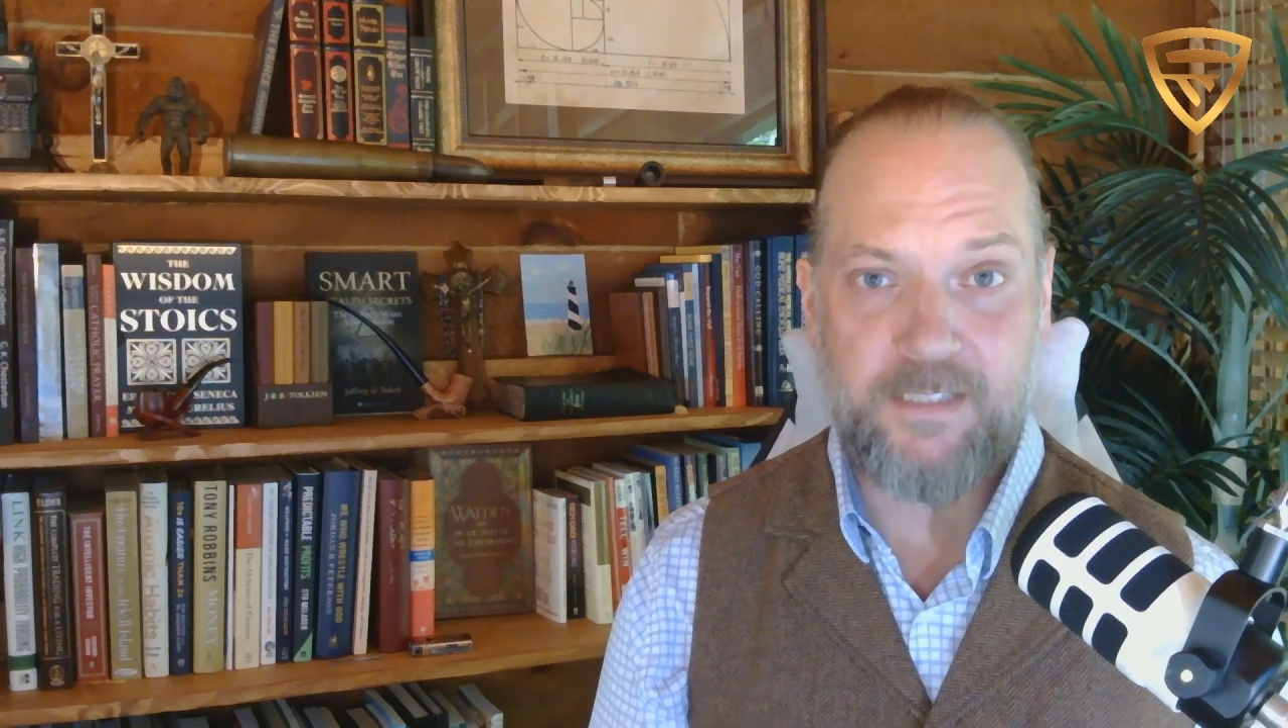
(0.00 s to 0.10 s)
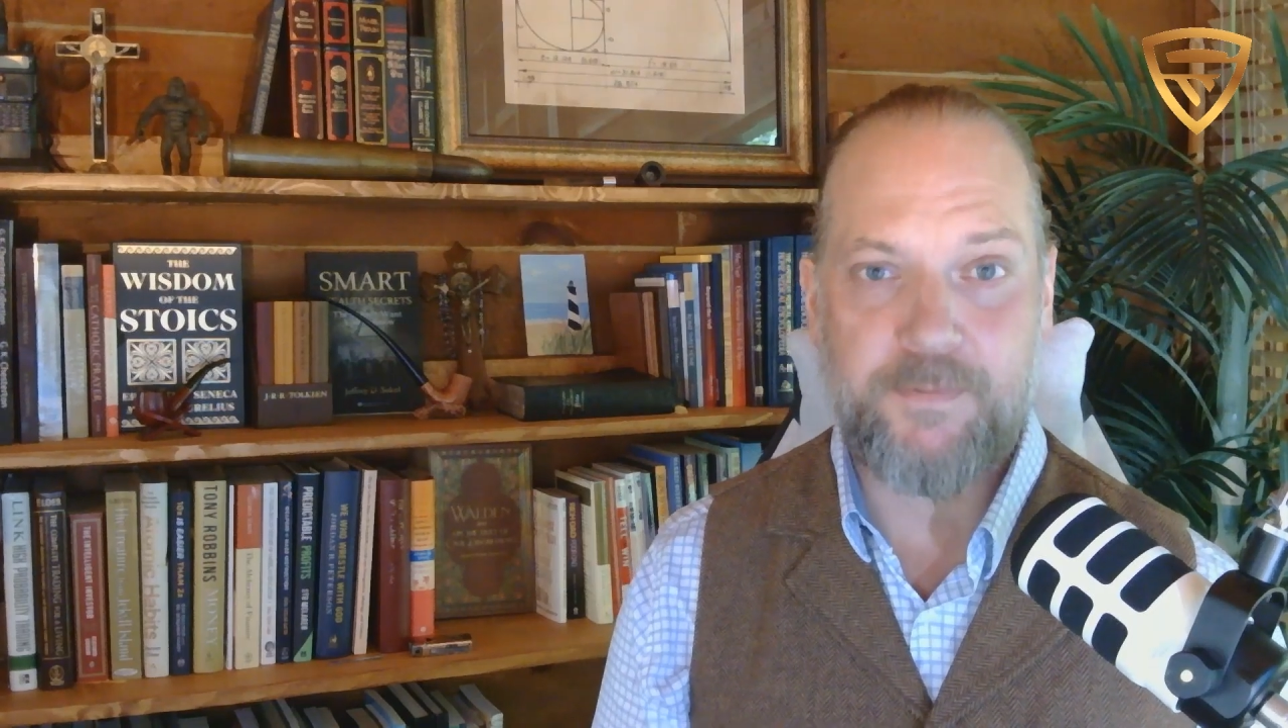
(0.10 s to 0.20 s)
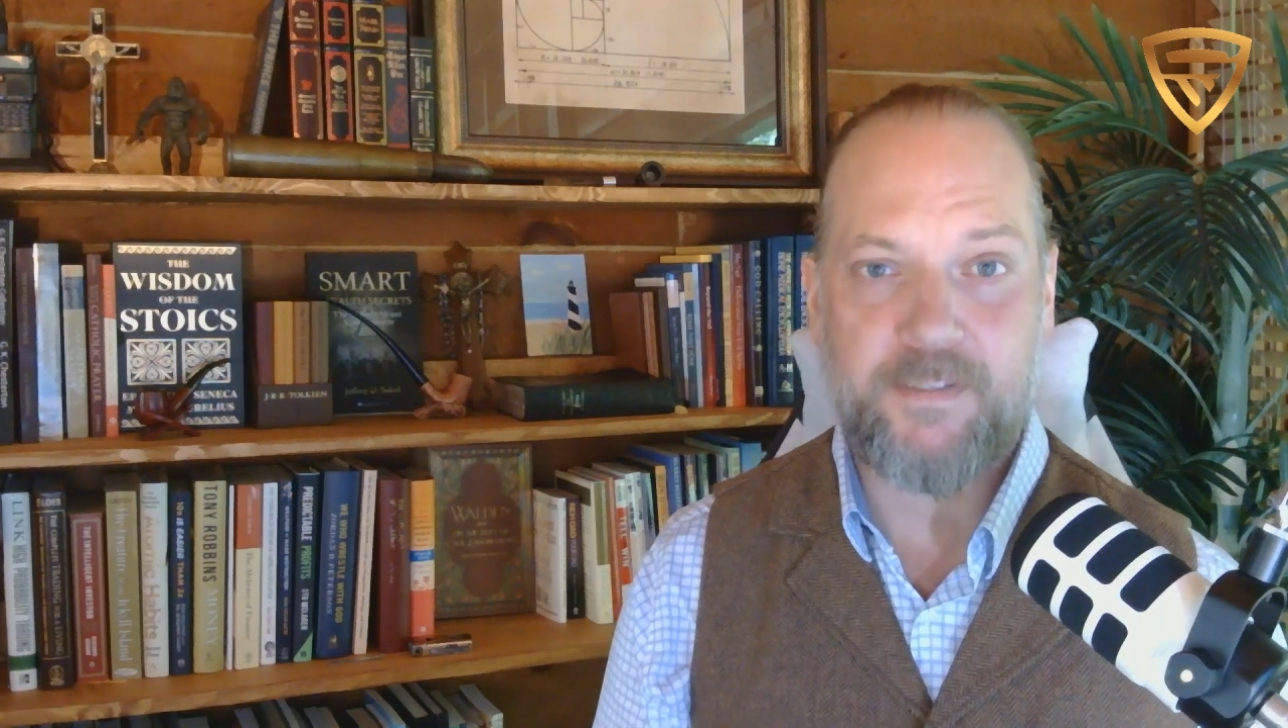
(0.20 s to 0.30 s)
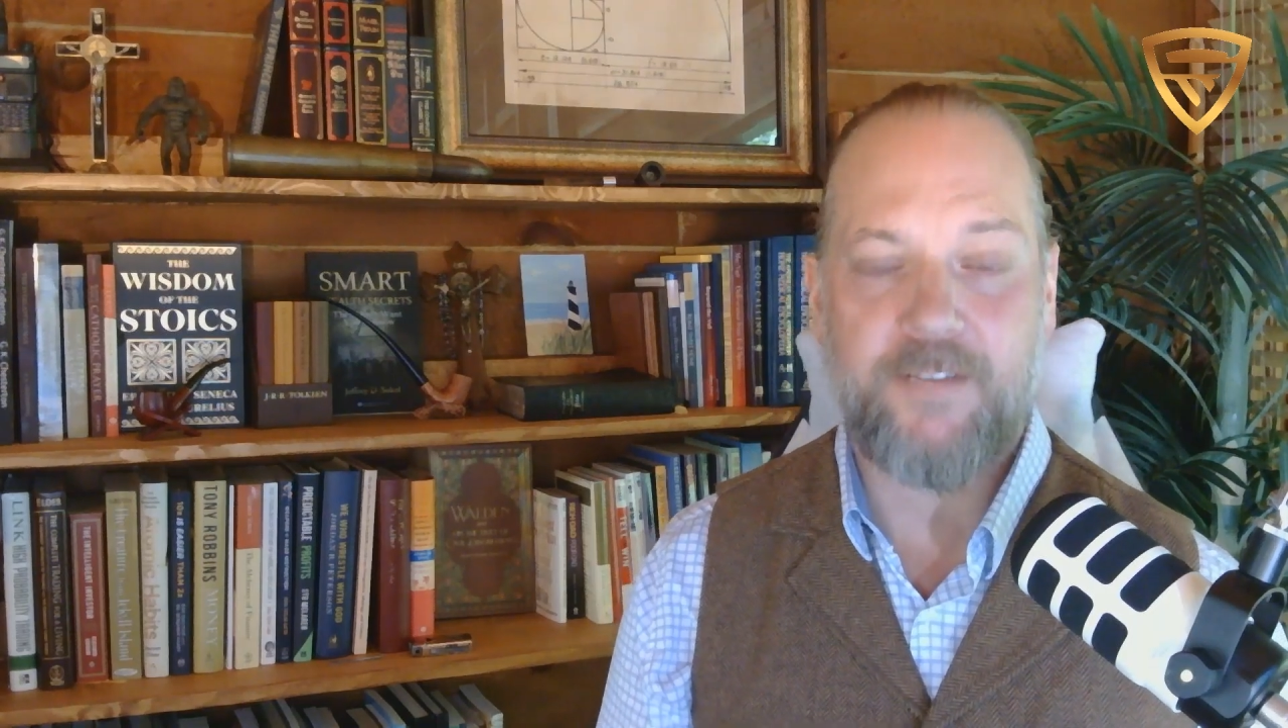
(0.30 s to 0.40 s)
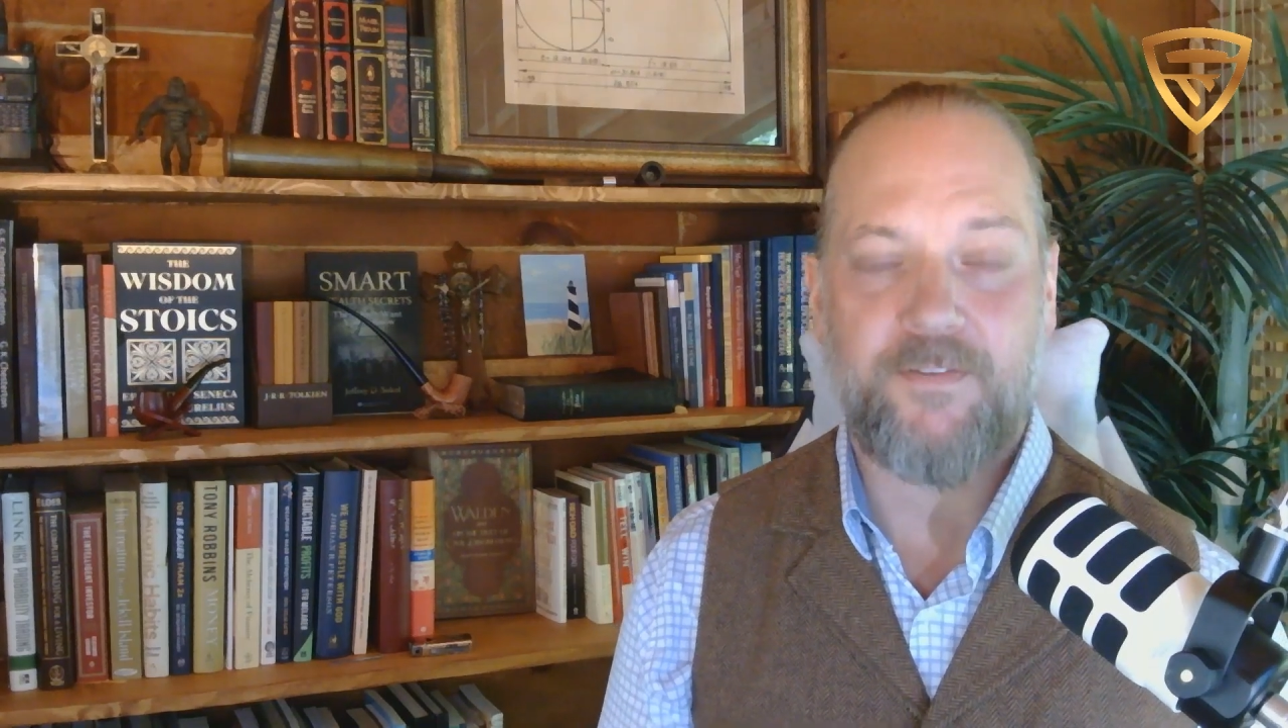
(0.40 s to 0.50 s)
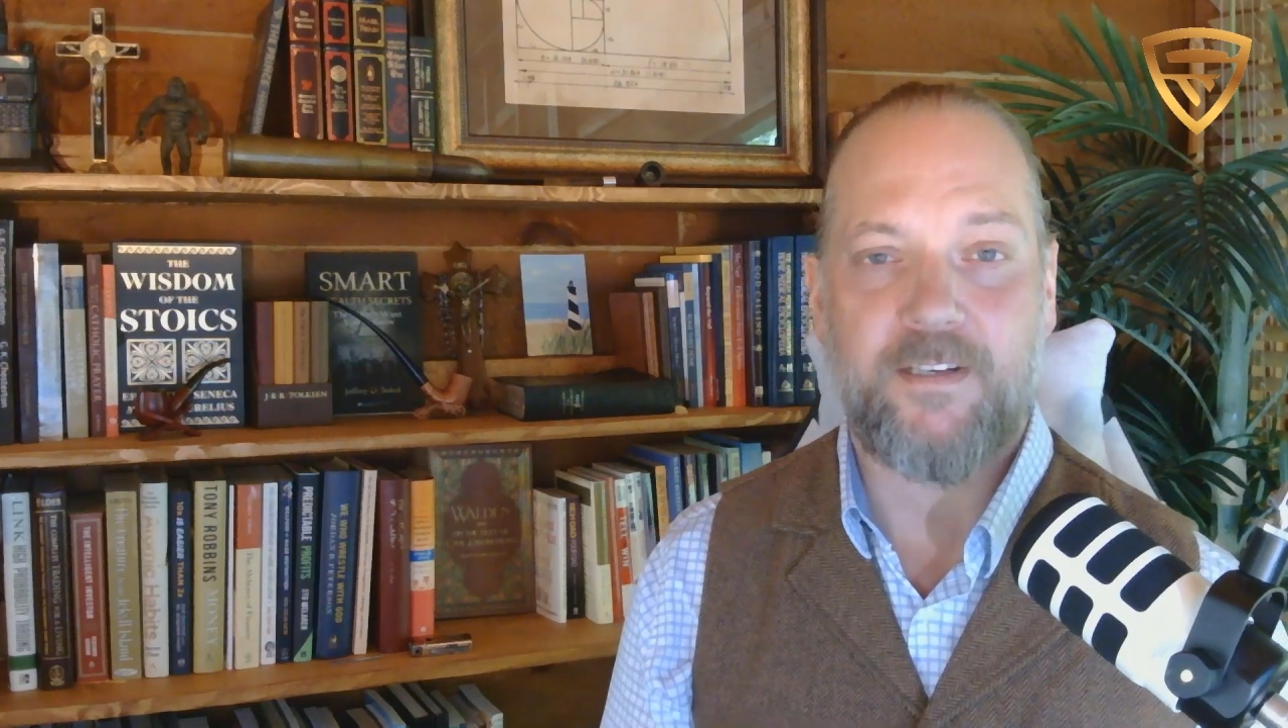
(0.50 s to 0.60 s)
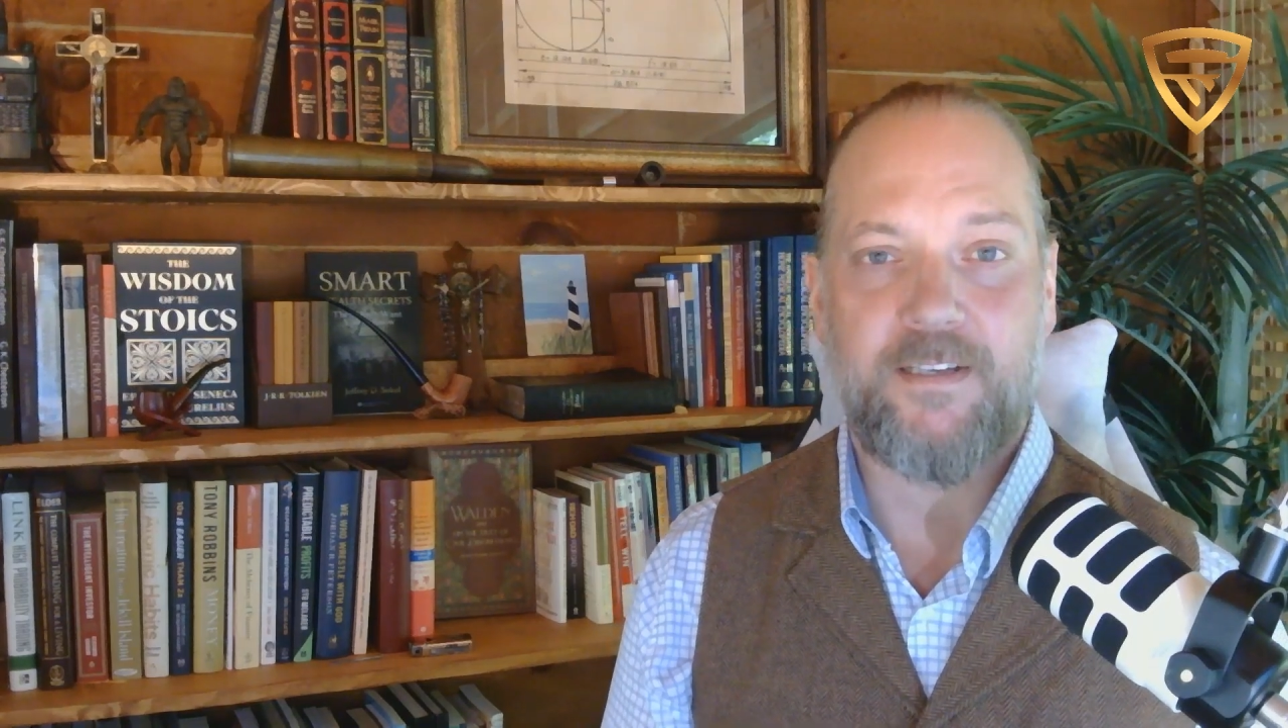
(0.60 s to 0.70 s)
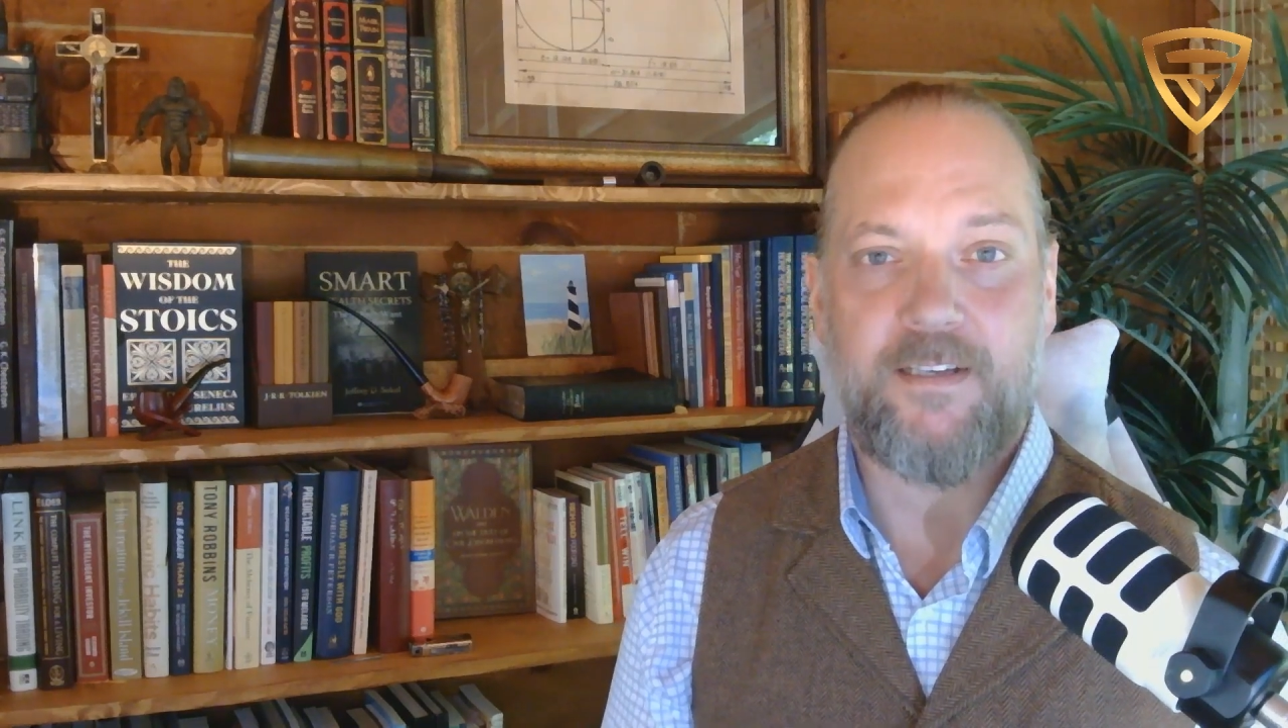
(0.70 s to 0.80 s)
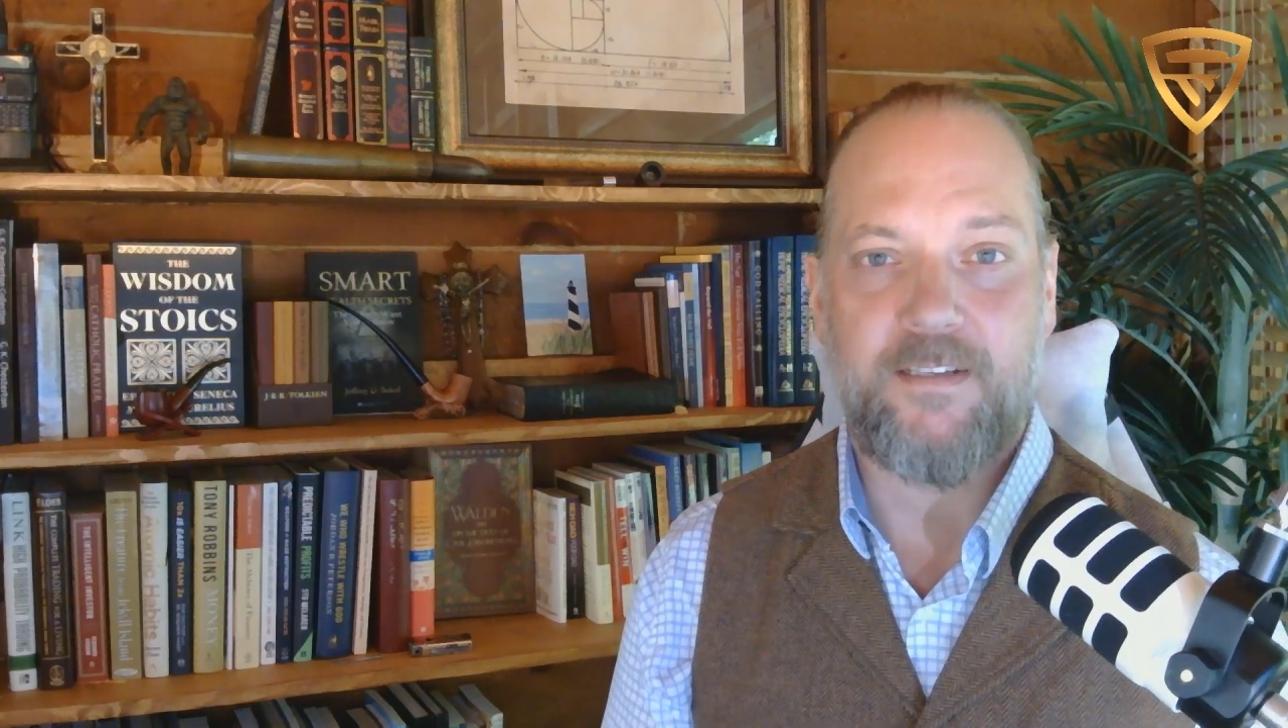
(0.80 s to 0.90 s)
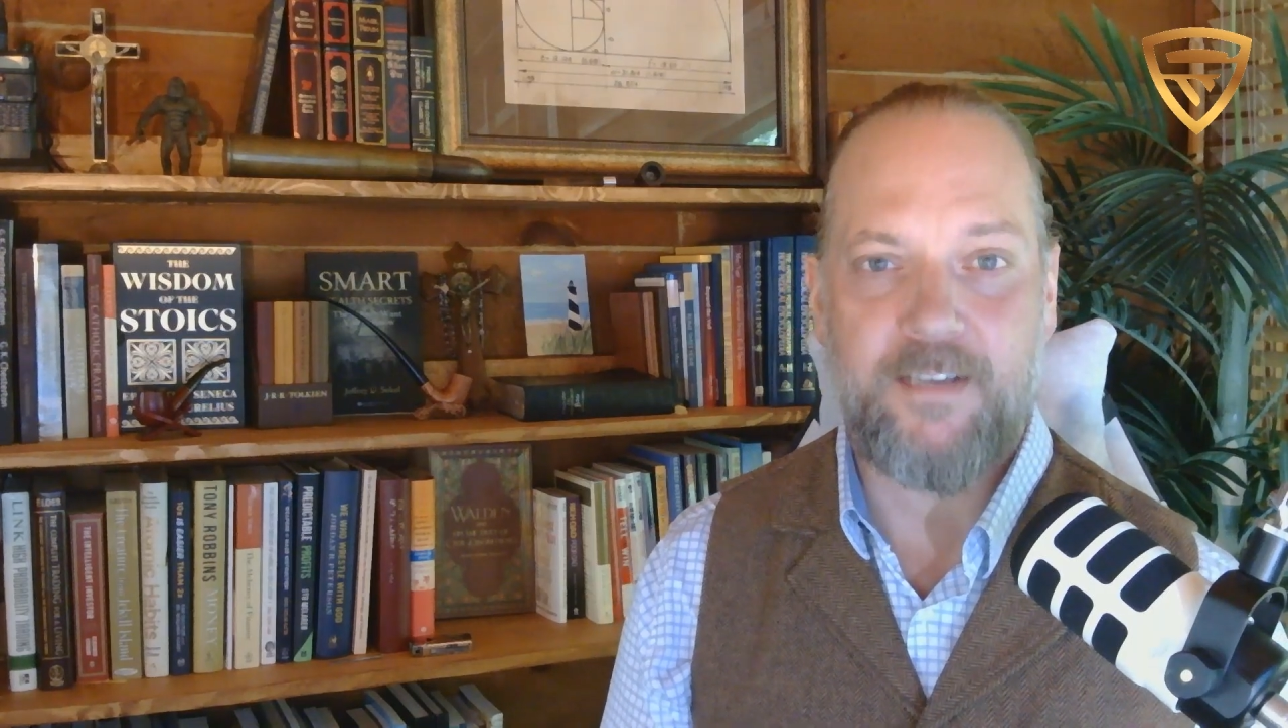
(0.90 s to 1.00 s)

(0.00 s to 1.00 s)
specifically